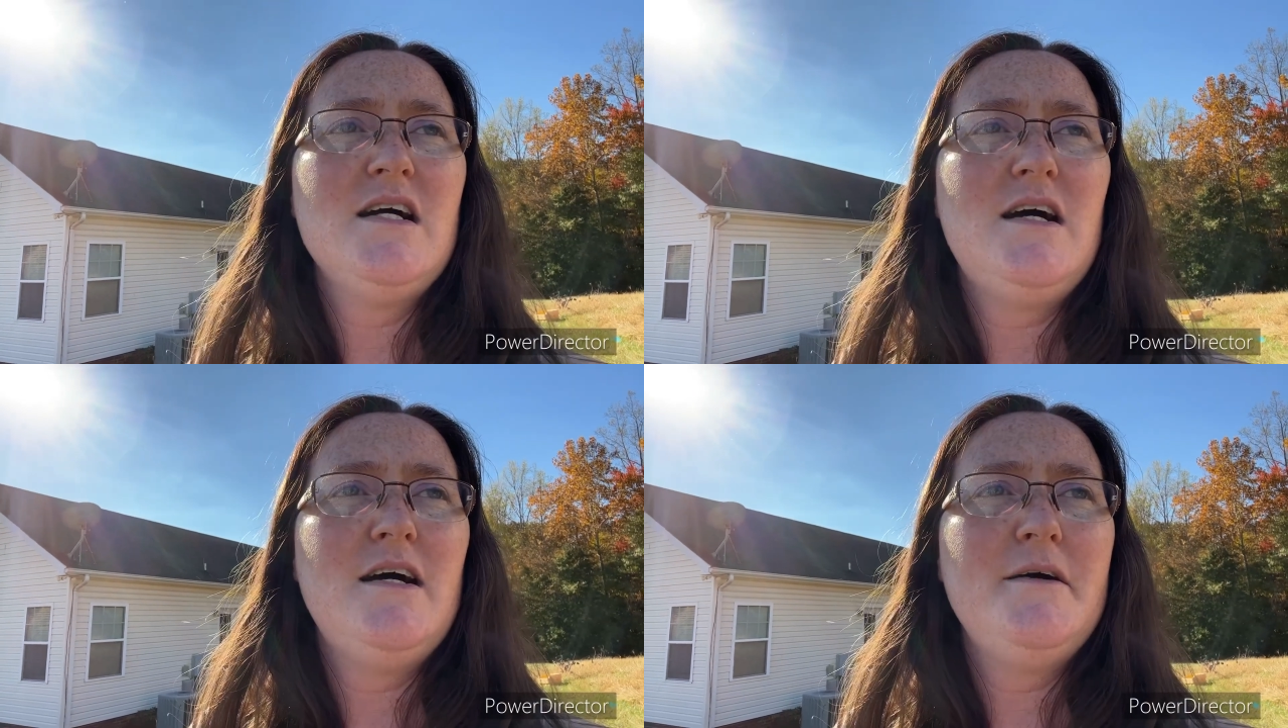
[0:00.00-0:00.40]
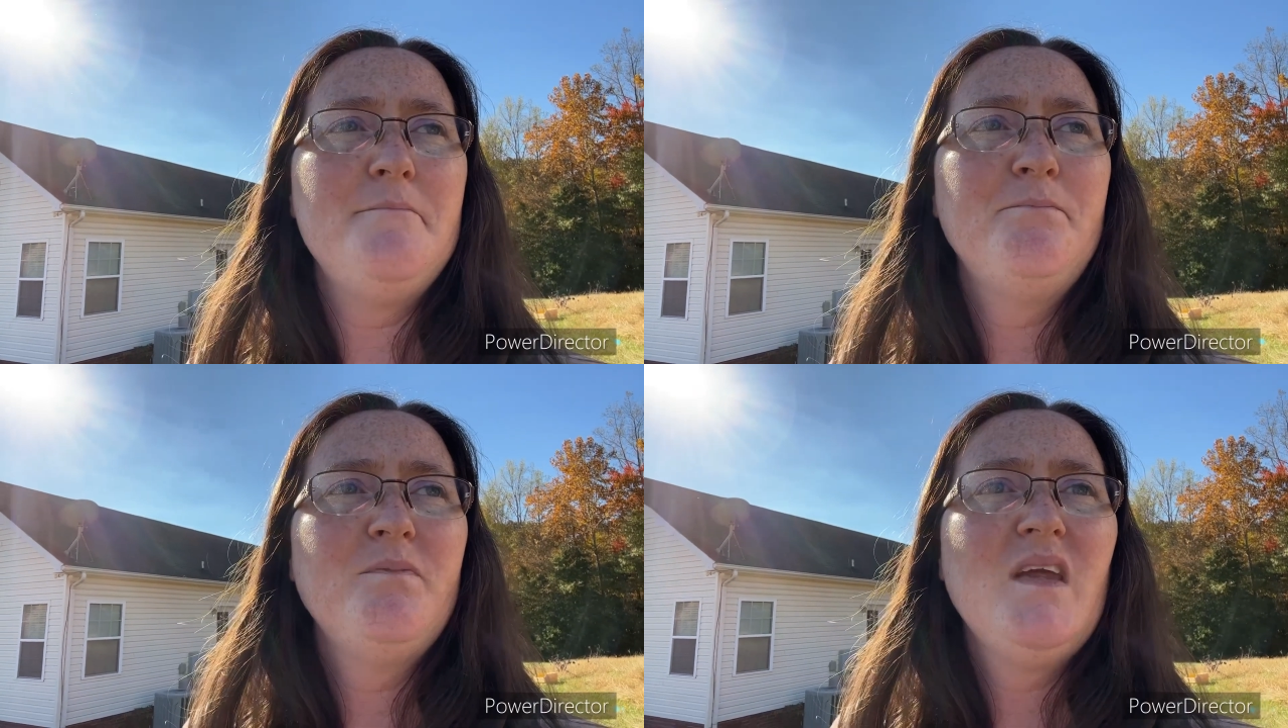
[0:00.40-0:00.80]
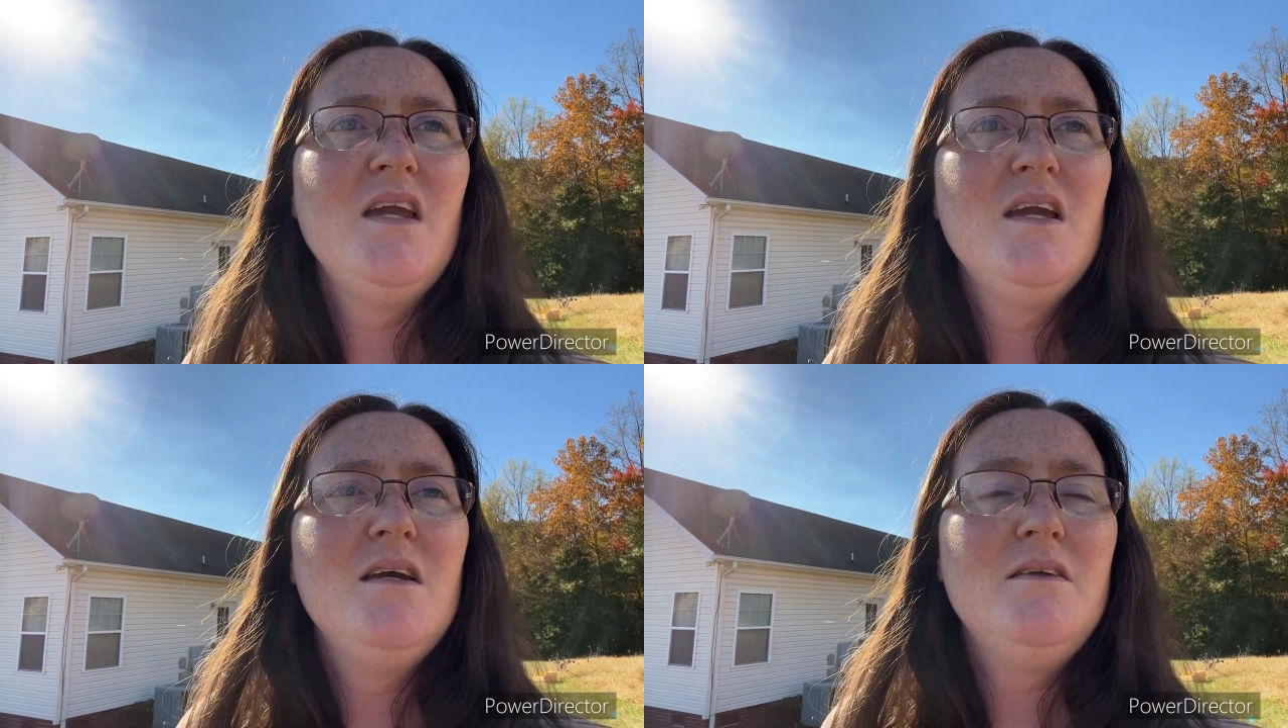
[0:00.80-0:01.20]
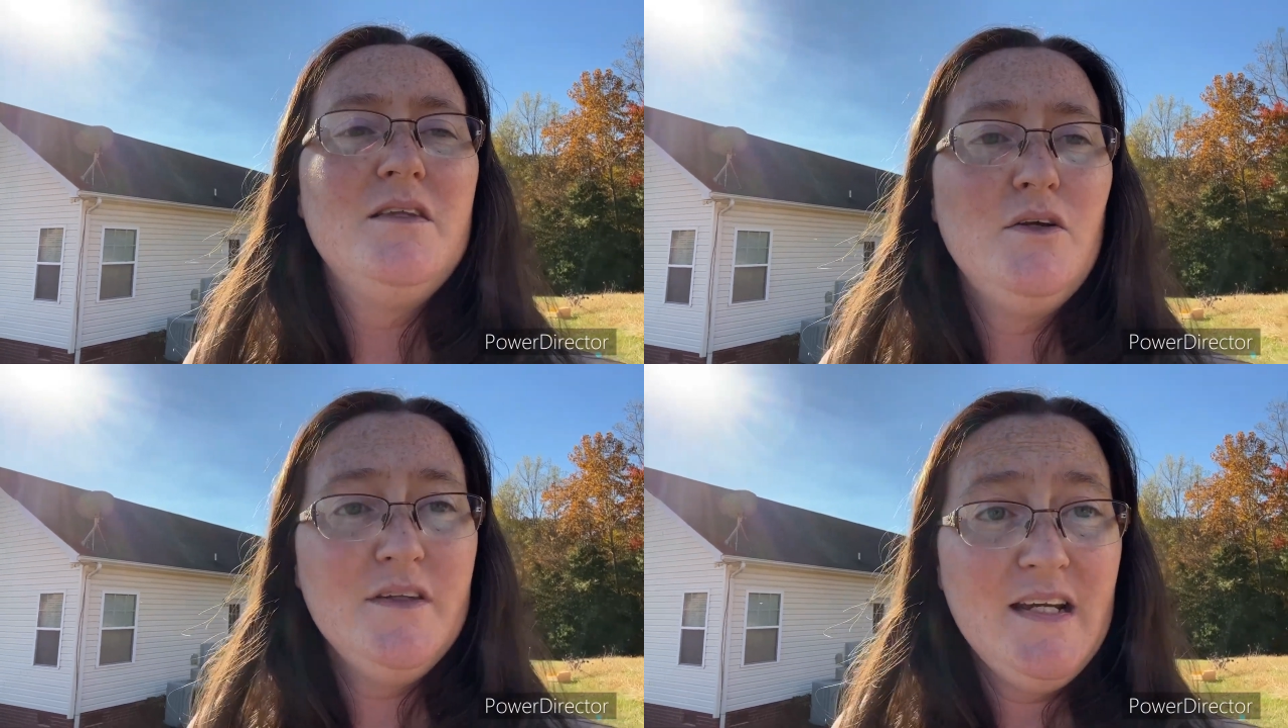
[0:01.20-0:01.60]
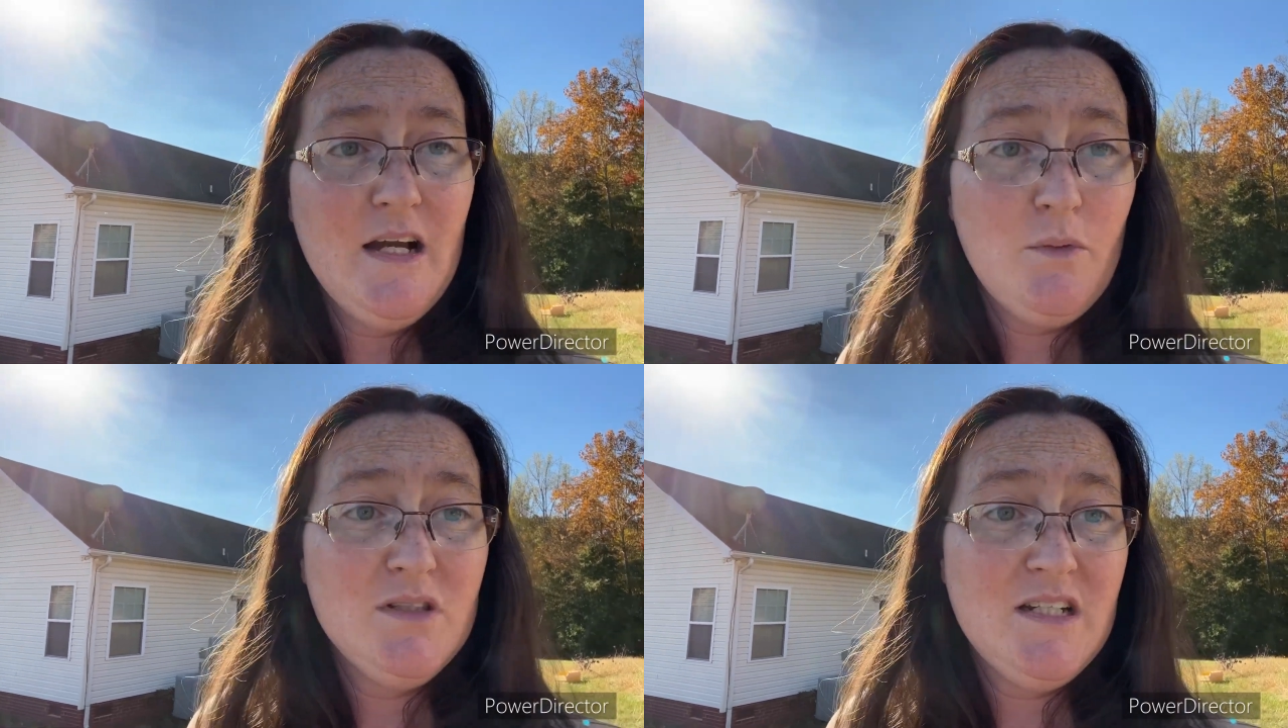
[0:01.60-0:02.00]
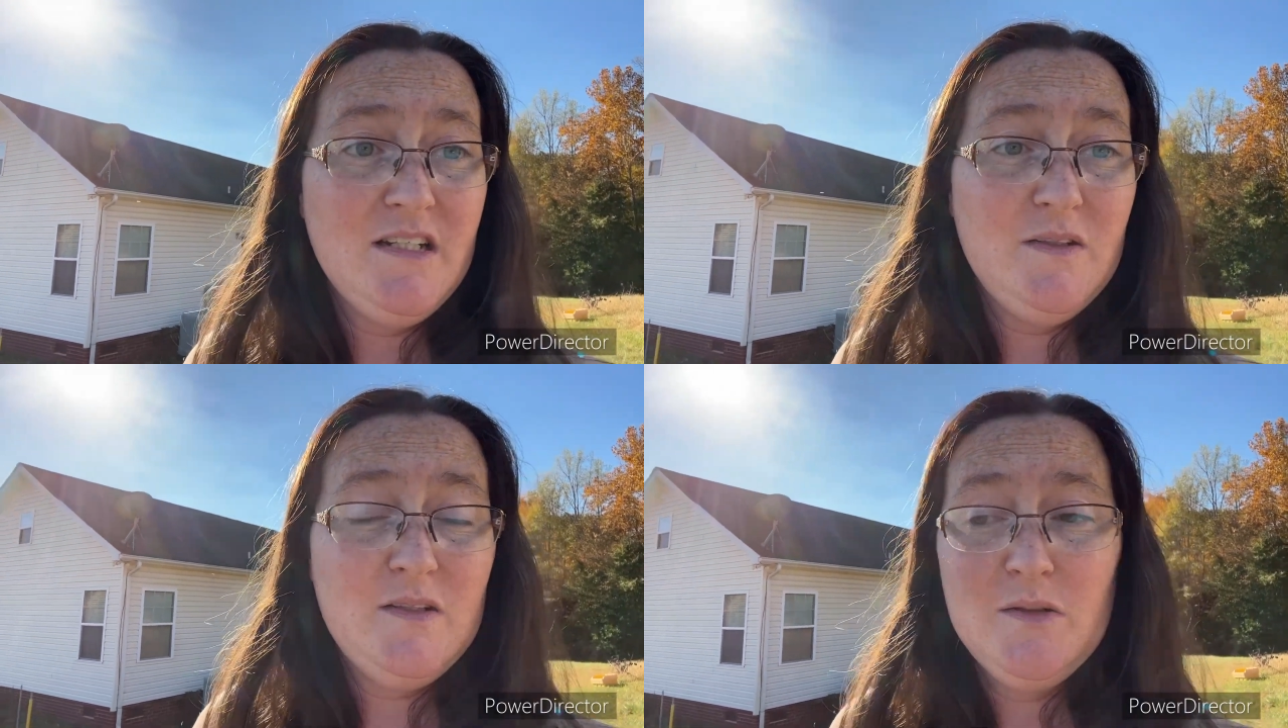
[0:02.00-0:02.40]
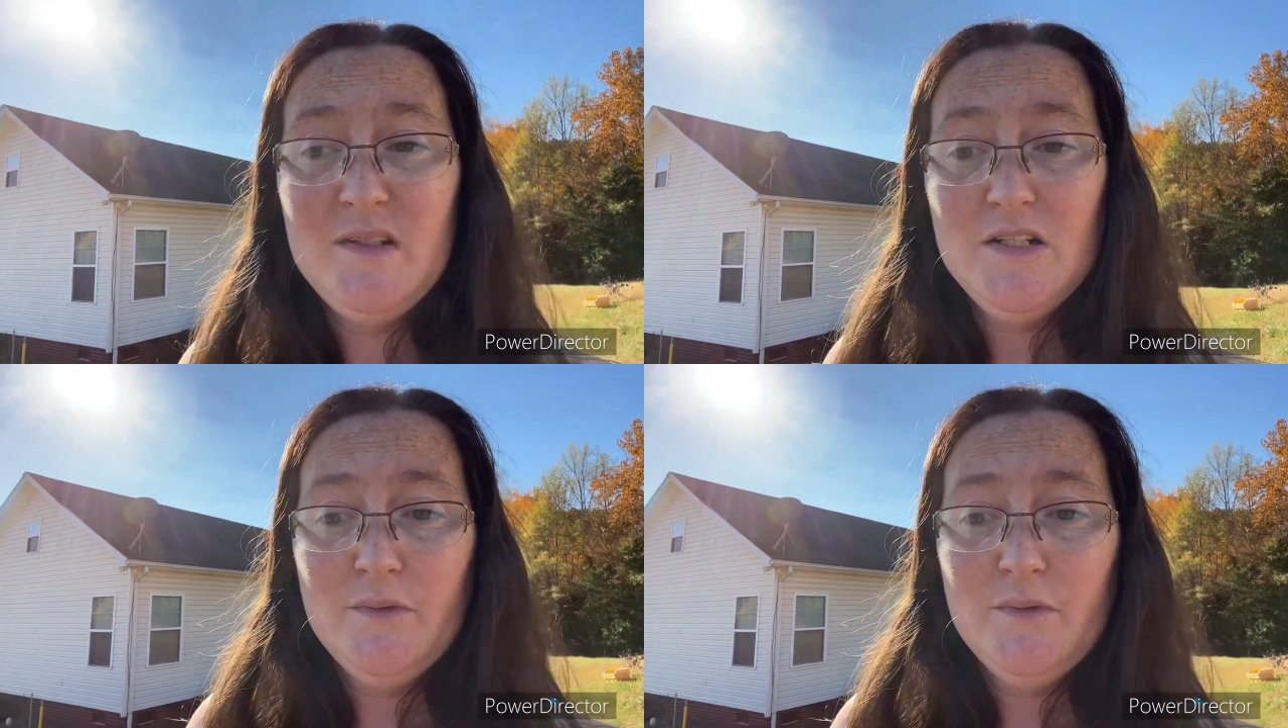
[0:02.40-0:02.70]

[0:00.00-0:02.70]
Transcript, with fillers: Um, the only thing I will tell you that we did